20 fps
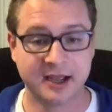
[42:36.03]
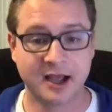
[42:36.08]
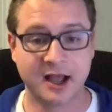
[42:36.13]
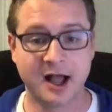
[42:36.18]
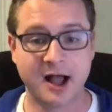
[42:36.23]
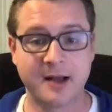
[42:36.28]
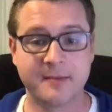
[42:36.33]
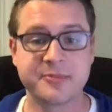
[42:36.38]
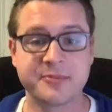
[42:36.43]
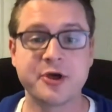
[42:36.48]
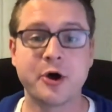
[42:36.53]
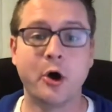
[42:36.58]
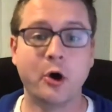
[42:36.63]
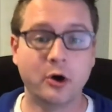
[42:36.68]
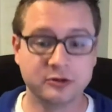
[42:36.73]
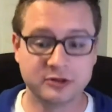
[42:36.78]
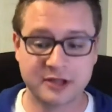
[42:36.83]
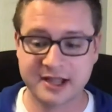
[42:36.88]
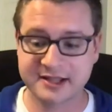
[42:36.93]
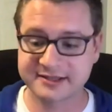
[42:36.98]
The
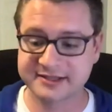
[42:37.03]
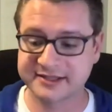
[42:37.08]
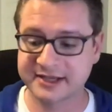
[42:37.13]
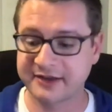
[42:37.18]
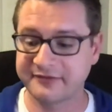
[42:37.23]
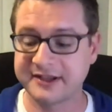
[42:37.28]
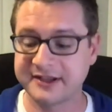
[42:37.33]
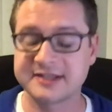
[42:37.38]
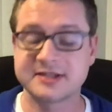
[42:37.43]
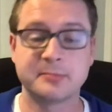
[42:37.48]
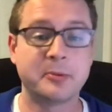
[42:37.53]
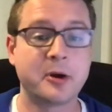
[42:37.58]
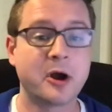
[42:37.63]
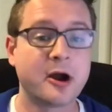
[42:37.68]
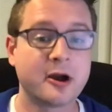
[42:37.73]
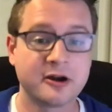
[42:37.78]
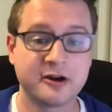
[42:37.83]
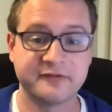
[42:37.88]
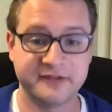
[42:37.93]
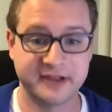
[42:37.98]
Hold On stuff is a
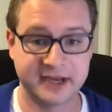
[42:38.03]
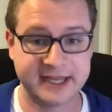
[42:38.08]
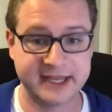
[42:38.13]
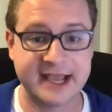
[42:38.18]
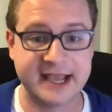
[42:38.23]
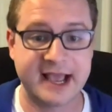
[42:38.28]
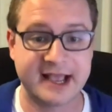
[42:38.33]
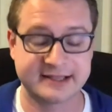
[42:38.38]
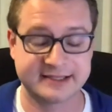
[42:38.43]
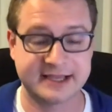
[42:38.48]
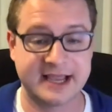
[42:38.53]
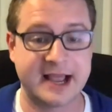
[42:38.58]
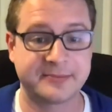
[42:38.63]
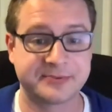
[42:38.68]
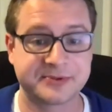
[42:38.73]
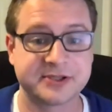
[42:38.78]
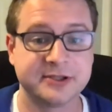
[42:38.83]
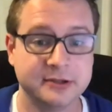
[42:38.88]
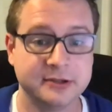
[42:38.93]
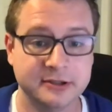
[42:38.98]
part of it. Yes,
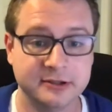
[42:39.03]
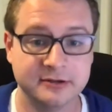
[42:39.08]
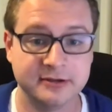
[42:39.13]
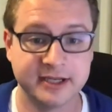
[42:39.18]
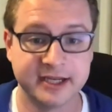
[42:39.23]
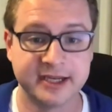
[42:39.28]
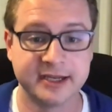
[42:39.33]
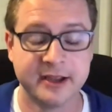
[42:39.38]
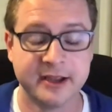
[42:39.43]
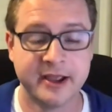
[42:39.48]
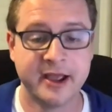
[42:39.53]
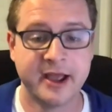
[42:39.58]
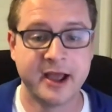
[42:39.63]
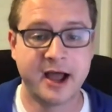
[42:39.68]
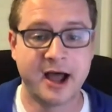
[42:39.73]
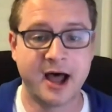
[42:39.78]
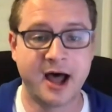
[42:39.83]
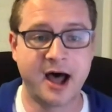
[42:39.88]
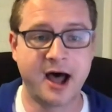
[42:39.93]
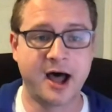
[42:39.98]
absolutely.
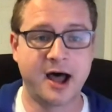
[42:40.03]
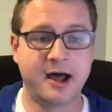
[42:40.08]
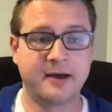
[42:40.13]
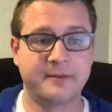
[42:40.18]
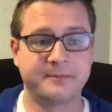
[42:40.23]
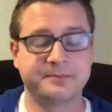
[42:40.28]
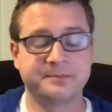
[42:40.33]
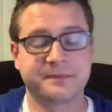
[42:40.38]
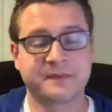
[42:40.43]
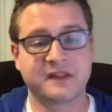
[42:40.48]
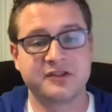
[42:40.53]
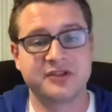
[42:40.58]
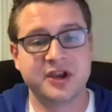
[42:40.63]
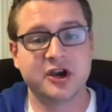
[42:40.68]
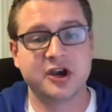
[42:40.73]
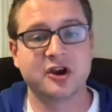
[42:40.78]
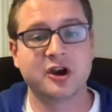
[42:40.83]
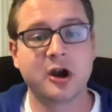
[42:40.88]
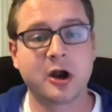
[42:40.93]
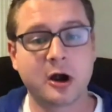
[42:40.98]

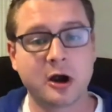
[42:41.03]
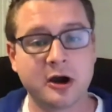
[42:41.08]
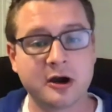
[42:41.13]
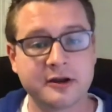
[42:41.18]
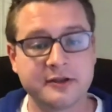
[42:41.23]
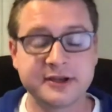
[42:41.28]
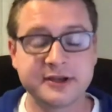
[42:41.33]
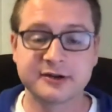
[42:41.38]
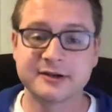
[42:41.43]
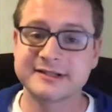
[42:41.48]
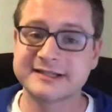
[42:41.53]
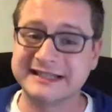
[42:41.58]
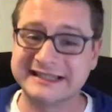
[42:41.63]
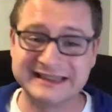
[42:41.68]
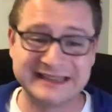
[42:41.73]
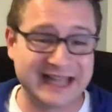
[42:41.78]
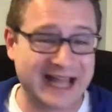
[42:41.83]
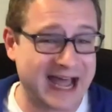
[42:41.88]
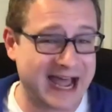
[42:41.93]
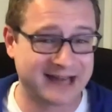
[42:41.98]
There's a
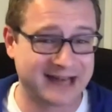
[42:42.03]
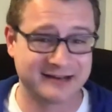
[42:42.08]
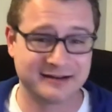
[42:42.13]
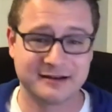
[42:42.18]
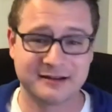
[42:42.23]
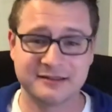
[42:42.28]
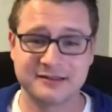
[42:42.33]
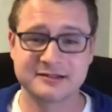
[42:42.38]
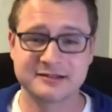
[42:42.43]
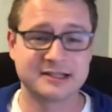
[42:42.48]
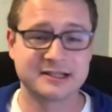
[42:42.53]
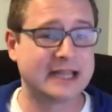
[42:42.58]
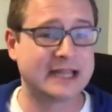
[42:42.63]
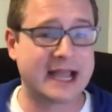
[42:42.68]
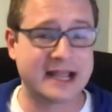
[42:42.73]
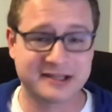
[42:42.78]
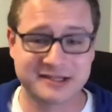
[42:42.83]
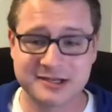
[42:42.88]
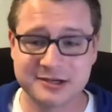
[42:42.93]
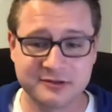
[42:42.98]

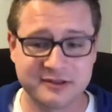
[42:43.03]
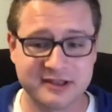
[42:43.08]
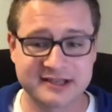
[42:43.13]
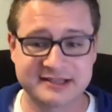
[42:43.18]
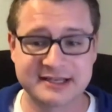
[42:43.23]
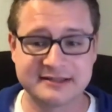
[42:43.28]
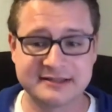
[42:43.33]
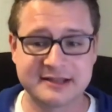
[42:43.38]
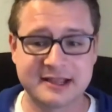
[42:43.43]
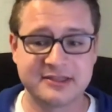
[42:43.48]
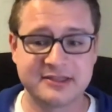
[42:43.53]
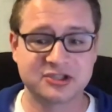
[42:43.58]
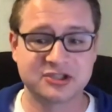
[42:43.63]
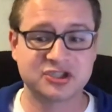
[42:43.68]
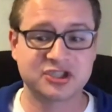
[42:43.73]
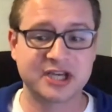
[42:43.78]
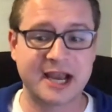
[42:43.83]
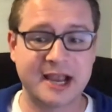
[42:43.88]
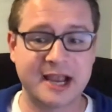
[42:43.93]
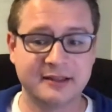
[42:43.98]
lot to this, and the
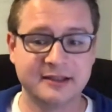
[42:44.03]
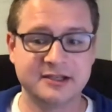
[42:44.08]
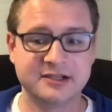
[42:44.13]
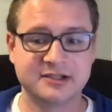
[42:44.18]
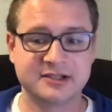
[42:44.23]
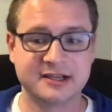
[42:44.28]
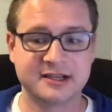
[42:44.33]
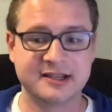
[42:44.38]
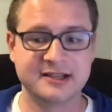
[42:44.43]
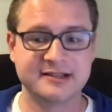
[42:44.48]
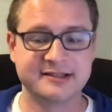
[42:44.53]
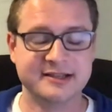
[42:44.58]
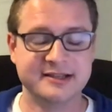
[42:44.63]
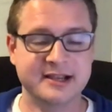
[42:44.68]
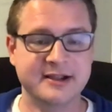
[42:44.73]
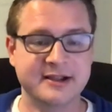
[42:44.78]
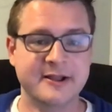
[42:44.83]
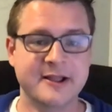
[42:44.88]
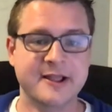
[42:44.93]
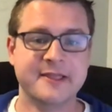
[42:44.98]
challenge is
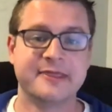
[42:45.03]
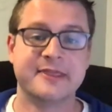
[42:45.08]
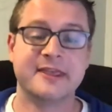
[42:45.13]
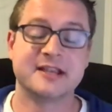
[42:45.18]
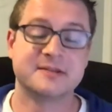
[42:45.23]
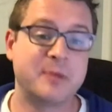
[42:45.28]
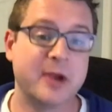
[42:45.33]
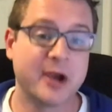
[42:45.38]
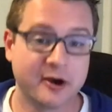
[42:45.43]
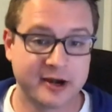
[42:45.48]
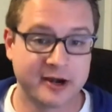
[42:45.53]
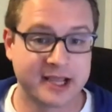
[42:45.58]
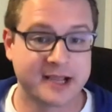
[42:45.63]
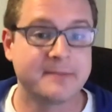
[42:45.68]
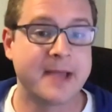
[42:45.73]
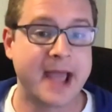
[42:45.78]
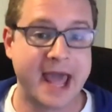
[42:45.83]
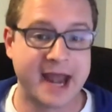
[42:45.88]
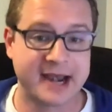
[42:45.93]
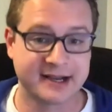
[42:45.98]
this
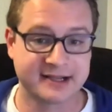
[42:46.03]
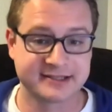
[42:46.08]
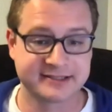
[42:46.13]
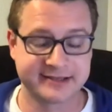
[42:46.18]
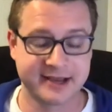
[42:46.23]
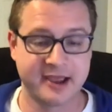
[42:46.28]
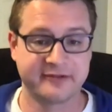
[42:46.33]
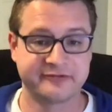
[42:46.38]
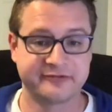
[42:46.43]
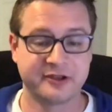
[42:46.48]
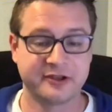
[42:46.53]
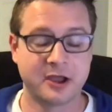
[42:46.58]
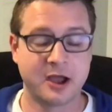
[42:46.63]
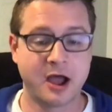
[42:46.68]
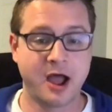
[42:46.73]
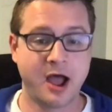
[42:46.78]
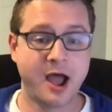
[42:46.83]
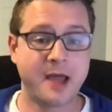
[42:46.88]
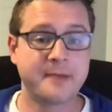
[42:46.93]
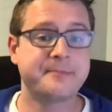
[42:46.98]
paradigmatic stuff.
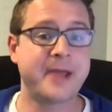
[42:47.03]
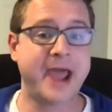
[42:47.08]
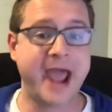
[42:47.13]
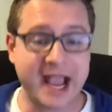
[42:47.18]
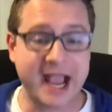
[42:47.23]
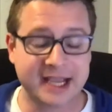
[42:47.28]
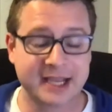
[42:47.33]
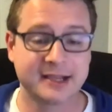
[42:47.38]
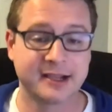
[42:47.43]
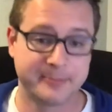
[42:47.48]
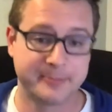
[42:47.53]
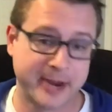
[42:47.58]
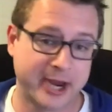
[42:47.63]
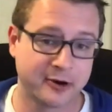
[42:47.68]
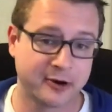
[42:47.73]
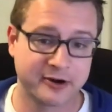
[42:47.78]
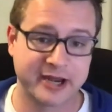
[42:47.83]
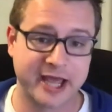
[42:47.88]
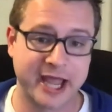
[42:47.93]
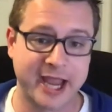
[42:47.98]
Unpacking a
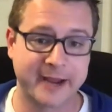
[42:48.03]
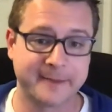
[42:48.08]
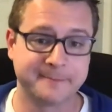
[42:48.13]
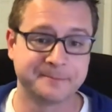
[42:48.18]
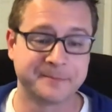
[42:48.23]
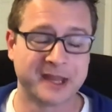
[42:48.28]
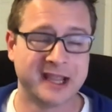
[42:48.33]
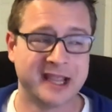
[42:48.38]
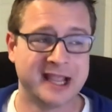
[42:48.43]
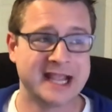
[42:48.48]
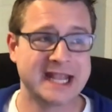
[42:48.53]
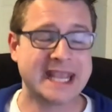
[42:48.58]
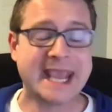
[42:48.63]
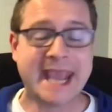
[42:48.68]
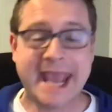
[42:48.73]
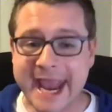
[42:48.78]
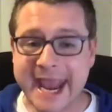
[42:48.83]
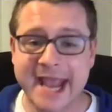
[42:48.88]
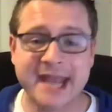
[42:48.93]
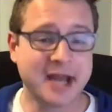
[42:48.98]
paradigm
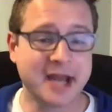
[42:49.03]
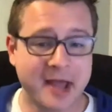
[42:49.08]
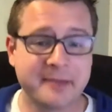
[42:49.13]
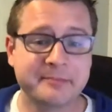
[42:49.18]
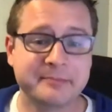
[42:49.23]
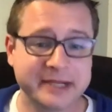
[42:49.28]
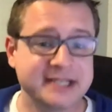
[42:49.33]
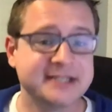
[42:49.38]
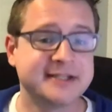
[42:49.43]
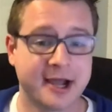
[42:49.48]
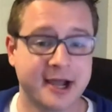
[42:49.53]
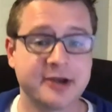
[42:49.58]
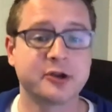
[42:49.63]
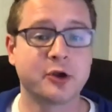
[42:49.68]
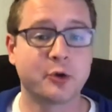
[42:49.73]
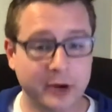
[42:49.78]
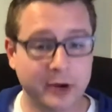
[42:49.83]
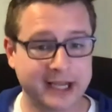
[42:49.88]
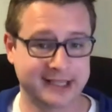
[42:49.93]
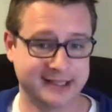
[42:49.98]
cannot be done
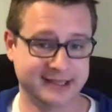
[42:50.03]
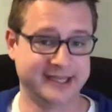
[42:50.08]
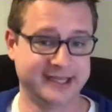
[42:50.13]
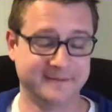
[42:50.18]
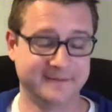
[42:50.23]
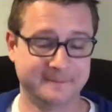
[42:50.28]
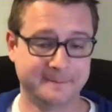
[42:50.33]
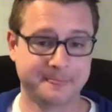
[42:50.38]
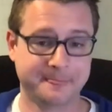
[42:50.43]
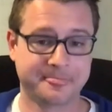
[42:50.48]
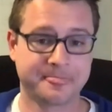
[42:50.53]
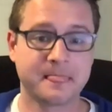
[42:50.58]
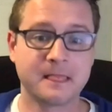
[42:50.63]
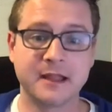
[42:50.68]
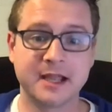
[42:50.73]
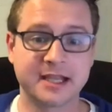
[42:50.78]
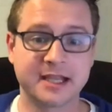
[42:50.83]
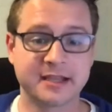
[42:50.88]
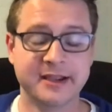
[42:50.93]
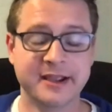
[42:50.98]
quickly.
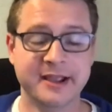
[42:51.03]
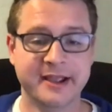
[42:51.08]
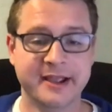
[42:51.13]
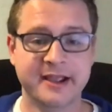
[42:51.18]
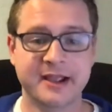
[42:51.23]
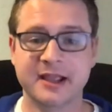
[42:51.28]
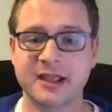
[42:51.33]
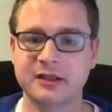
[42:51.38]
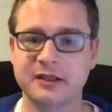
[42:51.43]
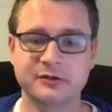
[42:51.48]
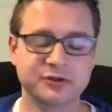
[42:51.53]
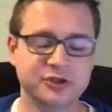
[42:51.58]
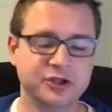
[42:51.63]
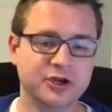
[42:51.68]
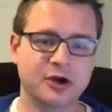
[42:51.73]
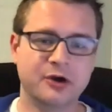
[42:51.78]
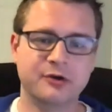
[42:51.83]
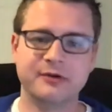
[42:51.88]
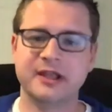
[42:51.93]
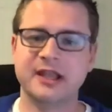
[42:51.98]
Like,
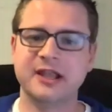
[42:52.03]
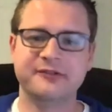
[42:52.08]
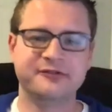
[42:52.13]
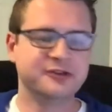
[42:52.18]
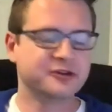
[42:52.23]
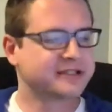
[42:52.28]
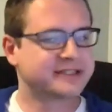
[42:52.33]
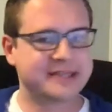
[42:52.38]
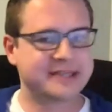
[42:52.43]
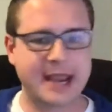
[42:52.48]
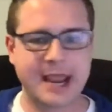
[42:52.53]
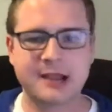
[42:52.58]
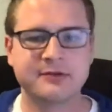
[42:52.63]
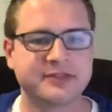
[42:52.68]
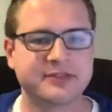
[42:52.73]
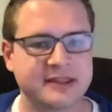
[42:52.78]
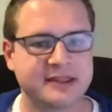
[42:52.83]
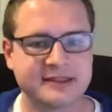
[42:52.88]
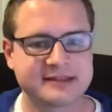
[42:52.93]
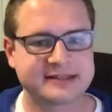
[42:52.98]
if you're staying
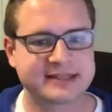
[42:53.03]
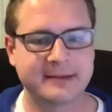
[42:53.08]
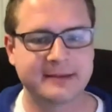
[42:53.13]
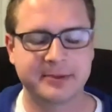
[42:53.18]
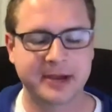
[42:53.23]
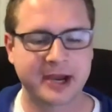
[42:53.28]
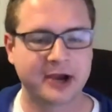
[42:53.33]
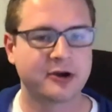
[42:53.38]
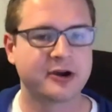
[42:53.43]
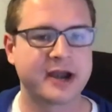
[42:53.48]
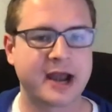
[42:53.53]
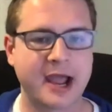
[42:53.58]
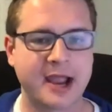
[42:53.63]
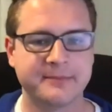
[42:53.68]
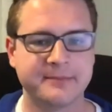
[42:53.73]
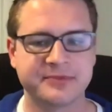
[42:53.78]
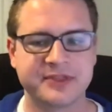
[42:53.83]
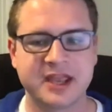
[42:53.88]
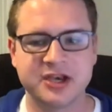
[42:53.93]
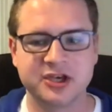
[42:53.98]
within the same
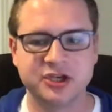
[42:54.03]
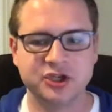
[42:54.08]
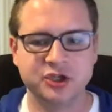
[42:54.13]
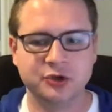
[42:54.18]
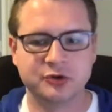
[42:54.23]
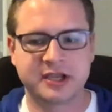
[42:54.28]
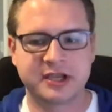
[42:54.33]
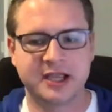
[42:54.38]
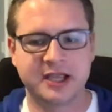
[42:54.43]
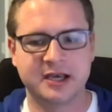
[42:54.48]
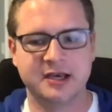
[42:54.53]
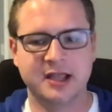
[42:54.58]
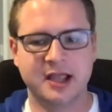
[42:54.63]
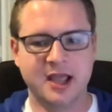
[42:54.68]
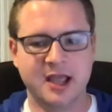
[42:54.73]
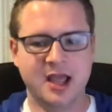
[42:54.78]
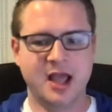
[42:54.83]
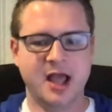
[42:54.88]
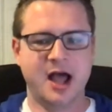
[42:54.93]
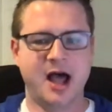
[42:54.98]
paradigm, then you can
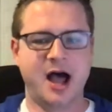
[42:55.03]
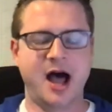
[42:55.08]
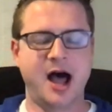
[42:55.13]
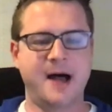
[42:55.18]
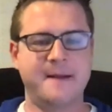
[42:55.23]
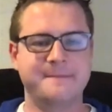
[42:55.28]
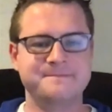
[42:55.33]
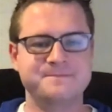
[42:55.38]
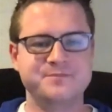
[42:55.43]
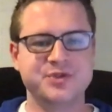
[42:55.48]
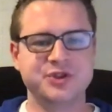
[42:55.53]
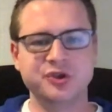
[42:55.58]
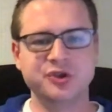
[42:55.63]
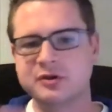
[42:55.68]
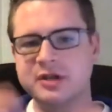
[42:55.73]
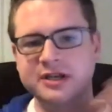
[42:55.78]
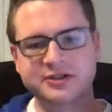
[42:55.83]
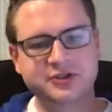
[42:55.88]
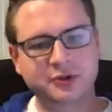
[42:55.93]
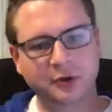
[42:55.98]

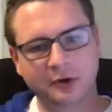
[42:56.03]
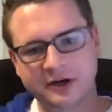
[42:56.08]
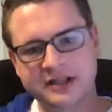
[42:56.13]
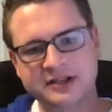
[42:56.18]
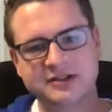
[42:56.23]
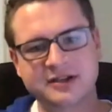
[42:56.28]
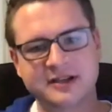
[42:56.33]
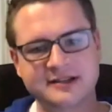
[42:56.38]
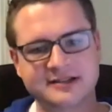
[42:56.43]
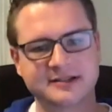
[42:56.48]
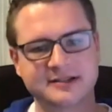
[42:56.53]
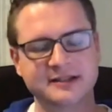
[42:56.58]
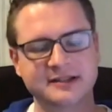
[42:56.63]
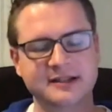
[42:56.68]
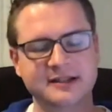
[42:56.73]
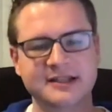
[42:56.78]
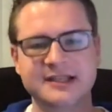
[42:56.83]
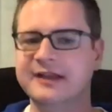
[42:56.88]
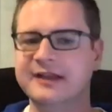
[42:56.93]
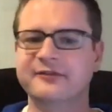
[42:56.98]
sort of just
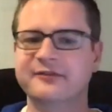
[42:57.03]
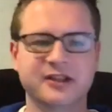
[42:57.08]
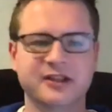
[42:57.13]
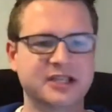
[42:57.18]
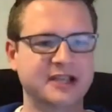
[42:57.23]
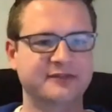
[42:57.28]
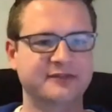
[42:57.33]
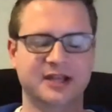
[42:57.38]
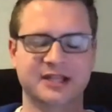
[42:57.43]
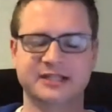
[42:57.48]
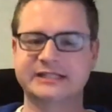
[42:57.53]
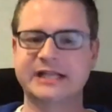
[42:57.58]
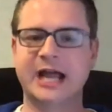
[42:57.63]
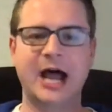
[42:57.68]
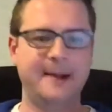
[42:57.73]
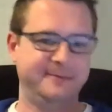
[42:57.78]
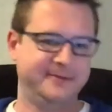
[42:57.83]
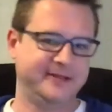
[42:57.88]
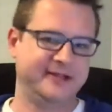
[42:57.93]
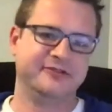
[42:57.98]
give a
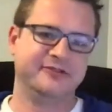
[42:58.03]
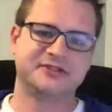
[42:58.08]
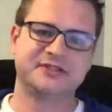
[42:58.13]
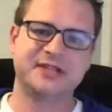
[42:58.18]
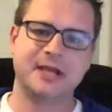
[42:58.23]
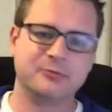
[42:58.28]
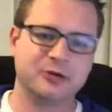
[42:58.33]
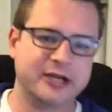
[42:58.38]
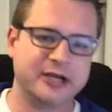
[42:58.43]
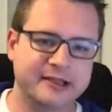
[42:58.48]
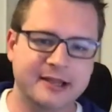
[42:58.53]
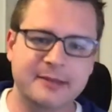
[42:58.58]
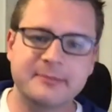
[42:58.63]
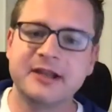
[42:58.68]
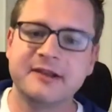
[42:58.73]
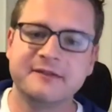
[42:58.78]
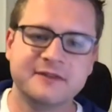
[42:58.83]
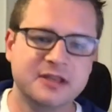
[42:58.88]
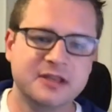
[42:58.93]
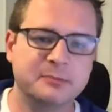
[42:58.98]
top level summary. Let me
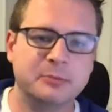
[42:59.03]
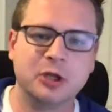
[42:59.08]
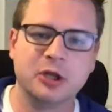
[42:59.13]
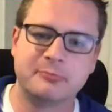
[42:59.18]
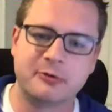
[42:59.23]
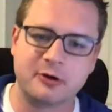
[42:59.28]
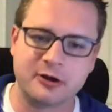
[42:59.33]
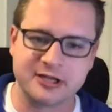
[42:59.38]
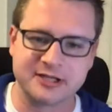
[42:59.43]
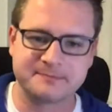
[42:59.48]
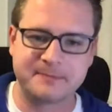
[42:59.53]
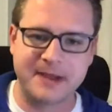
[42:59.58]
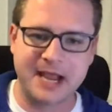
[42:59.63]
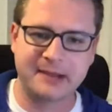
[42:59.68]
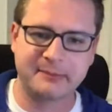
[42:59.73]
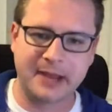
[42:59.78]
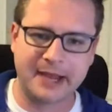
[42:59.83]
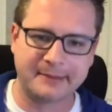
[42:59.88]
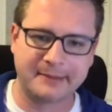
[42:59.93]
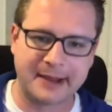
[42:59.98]
give you the bullet points. Bang,
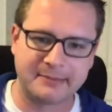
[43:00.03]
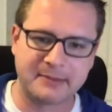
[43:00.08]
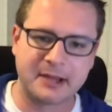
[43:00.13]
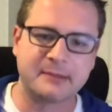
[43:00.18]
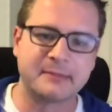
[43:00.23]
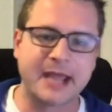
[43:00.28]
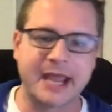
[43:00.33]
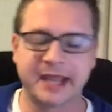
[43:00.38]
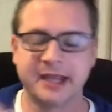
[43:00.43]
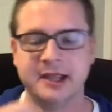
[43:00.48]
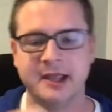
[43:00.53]
bang, bang, bang, bang.